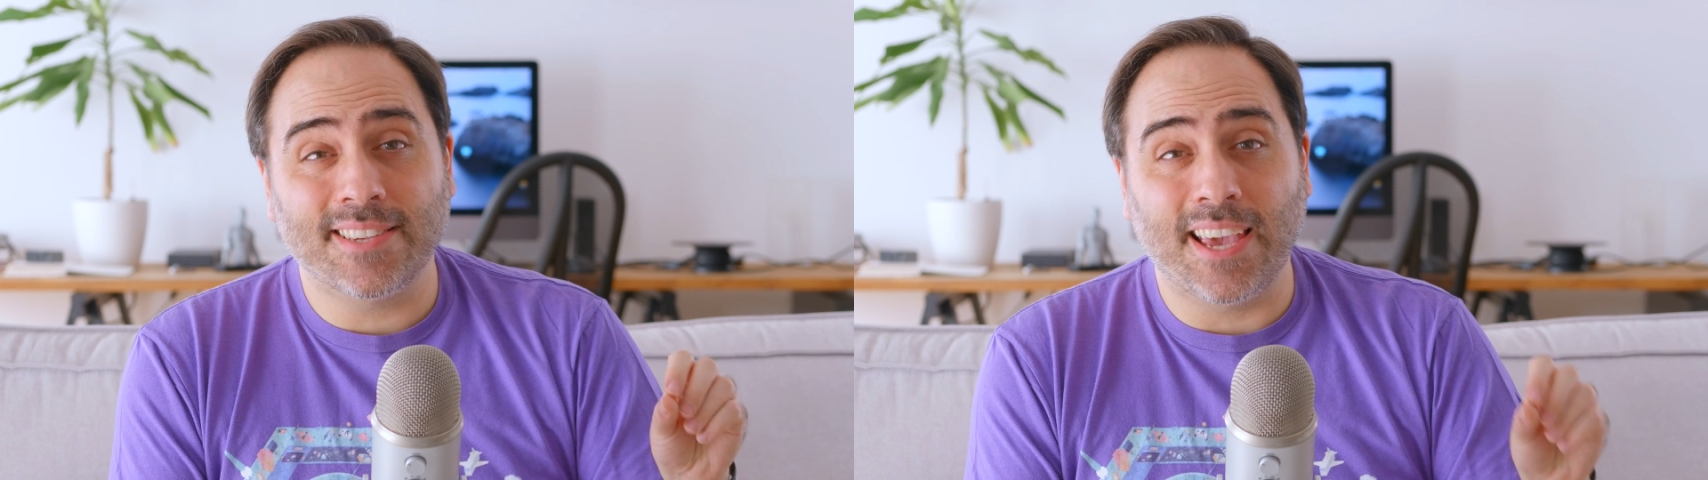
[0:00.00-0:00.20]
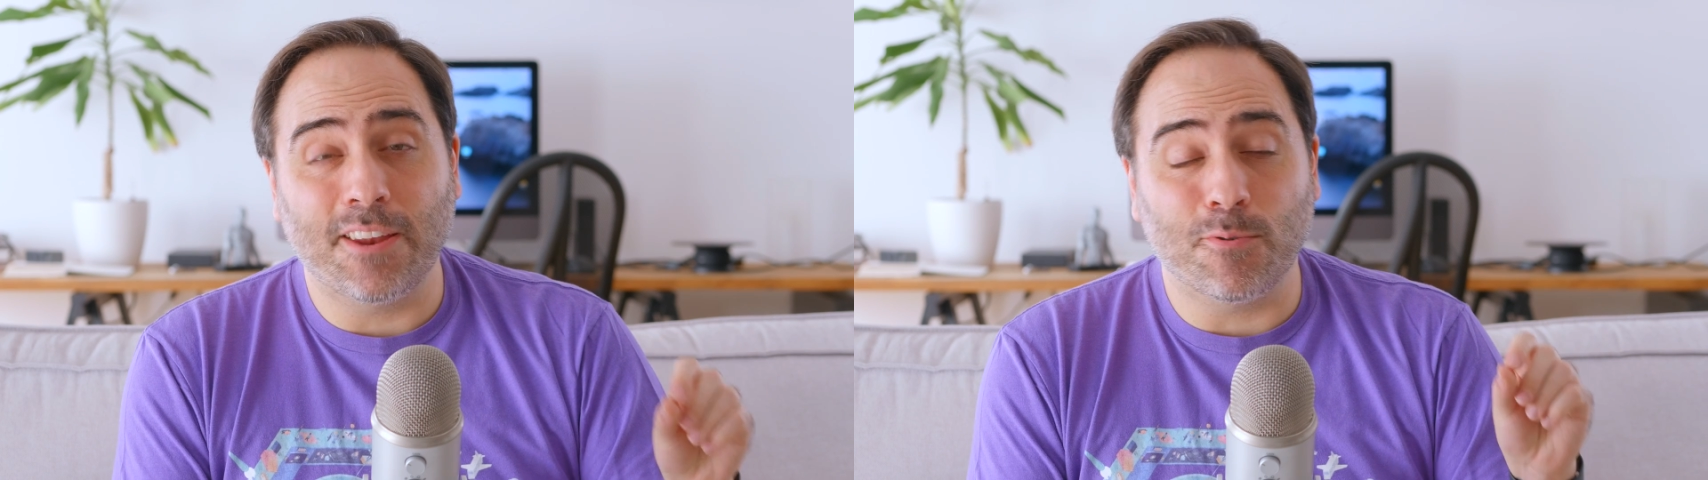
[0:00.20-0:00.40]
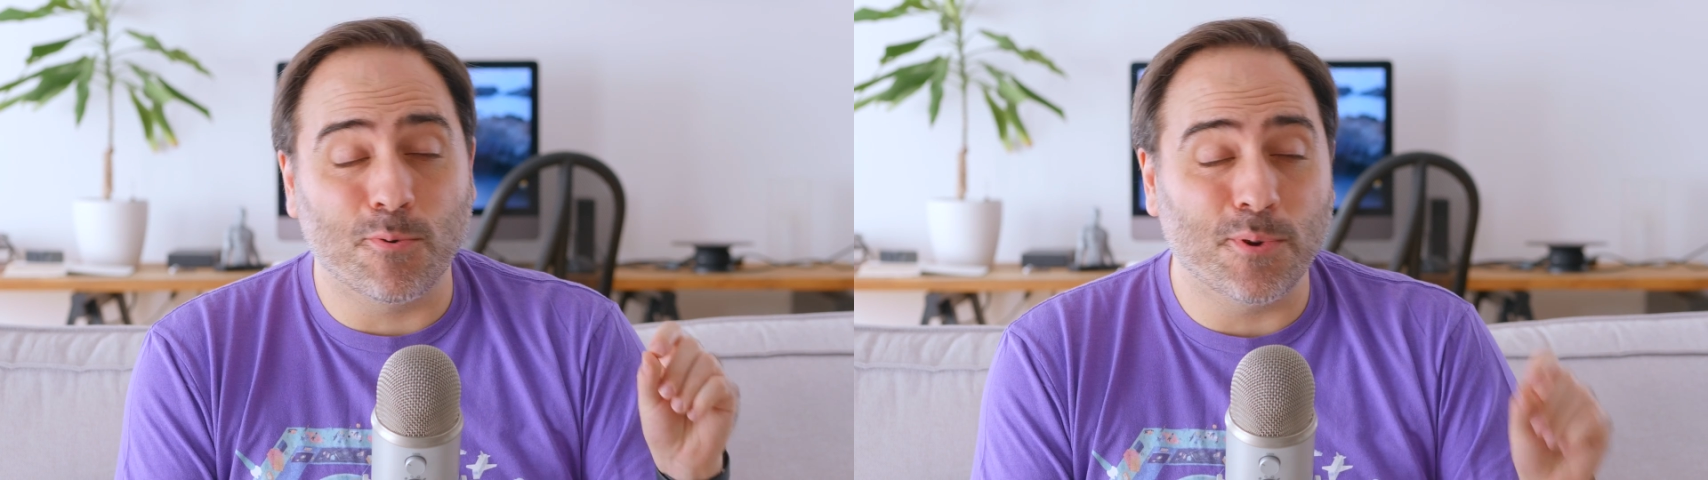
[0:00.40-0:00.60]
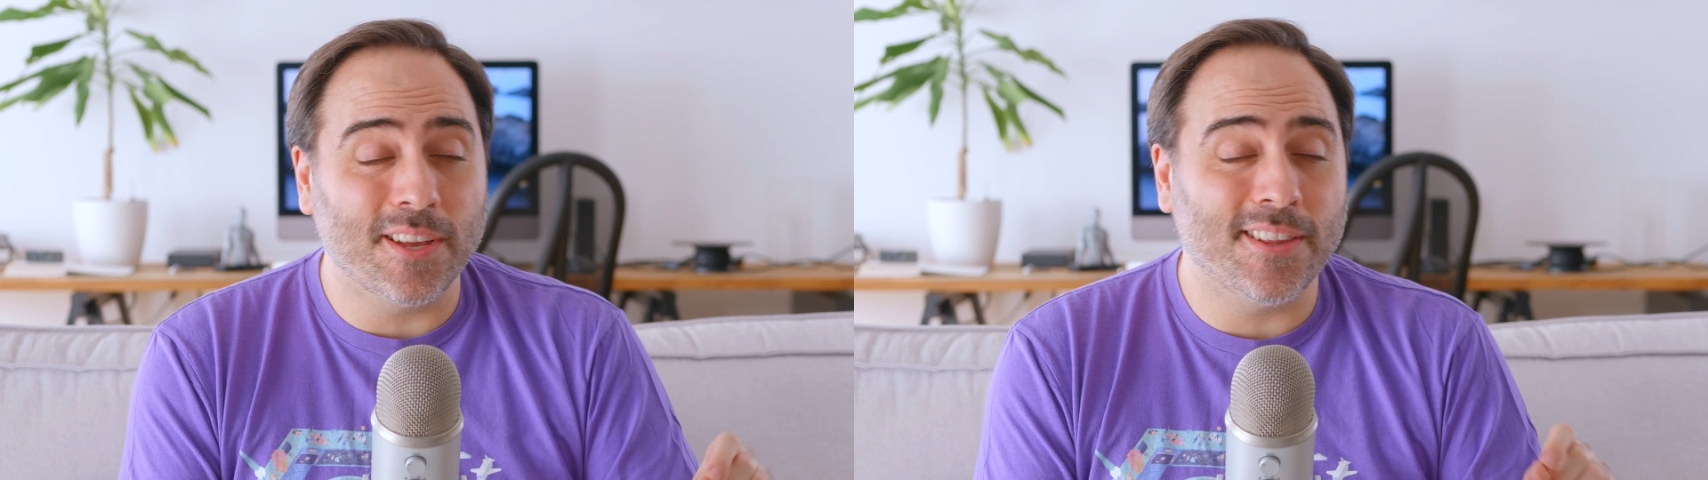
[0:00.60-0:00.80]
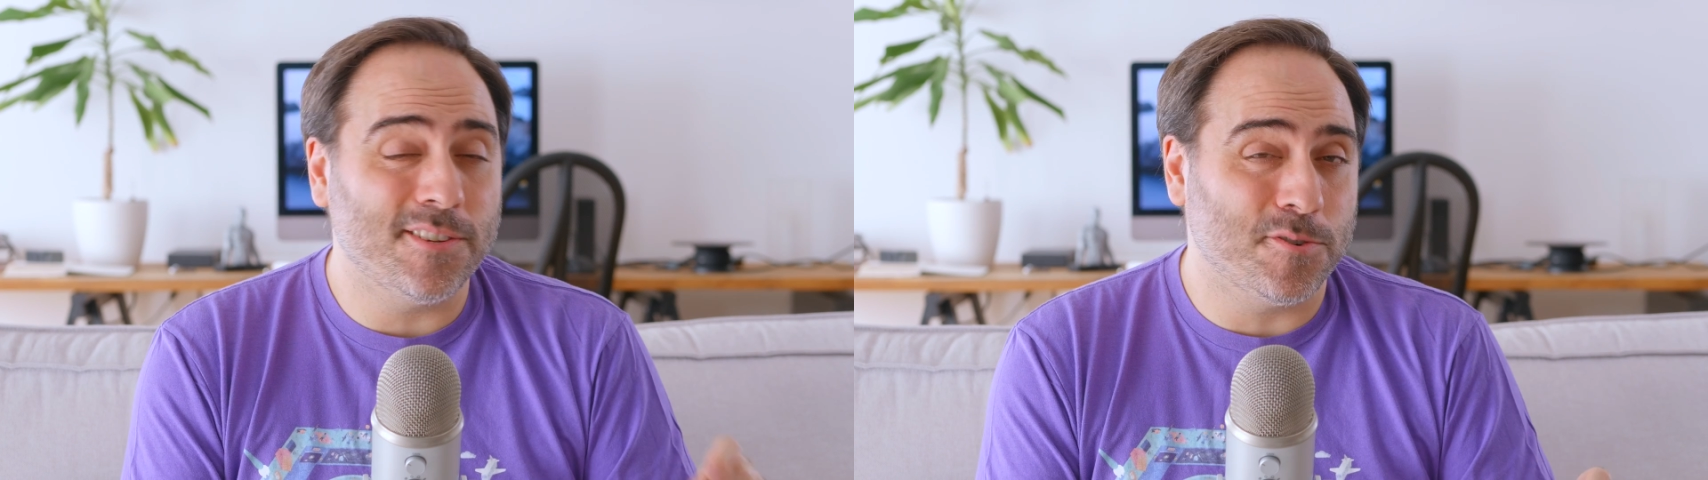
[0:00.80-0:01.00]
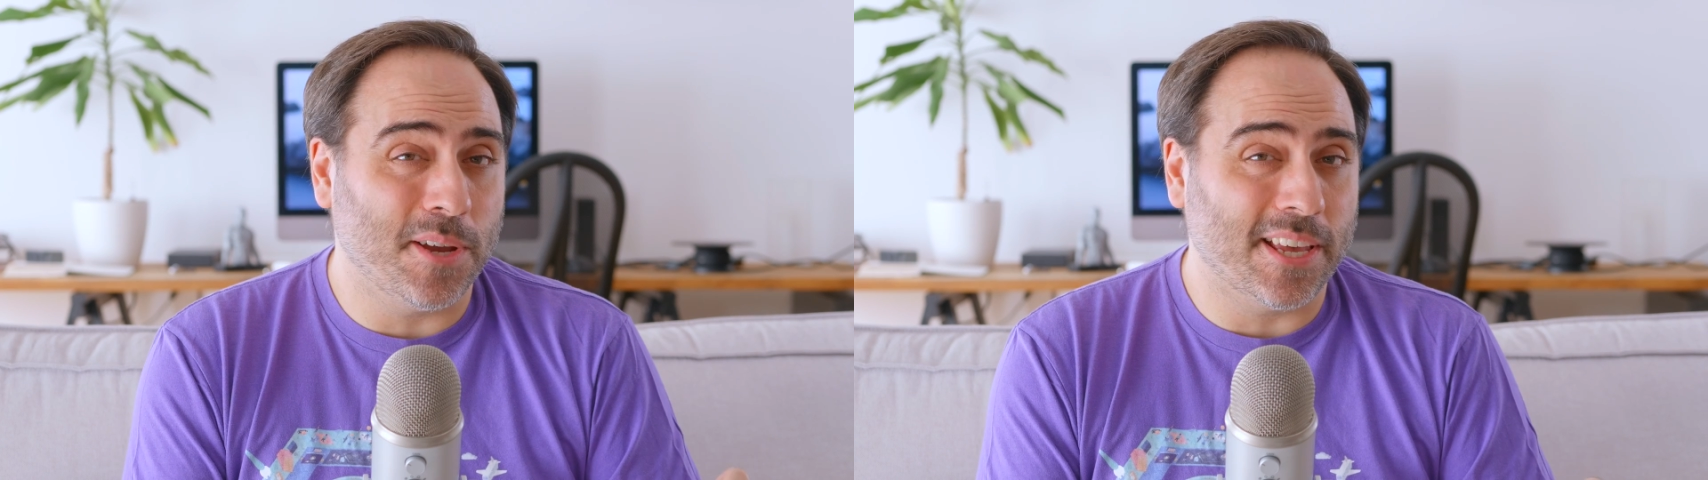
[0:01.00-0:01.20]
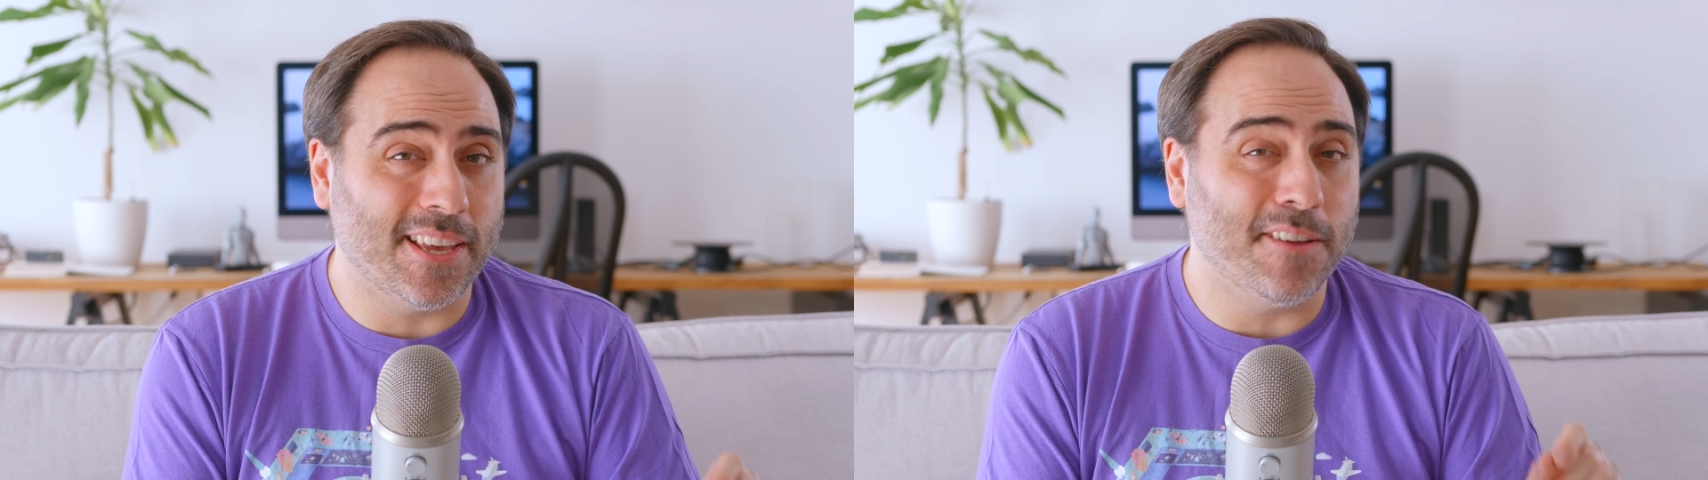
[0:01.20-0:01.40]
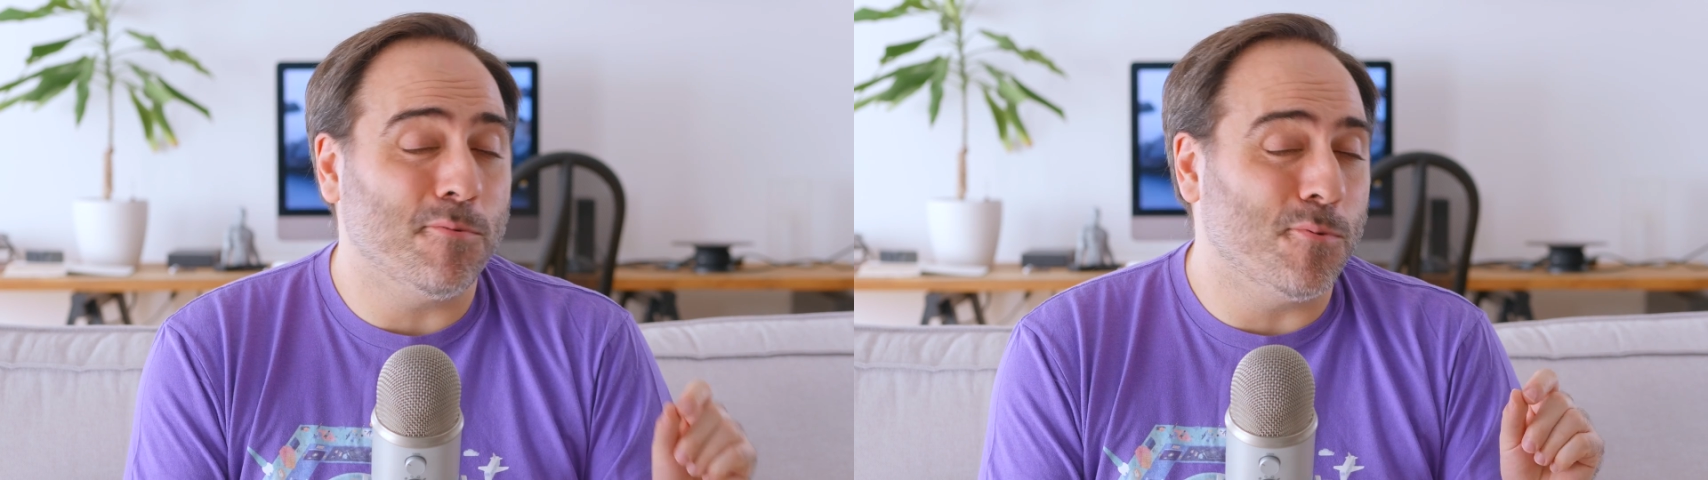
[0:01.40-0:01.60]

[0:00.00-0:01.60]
get really tricky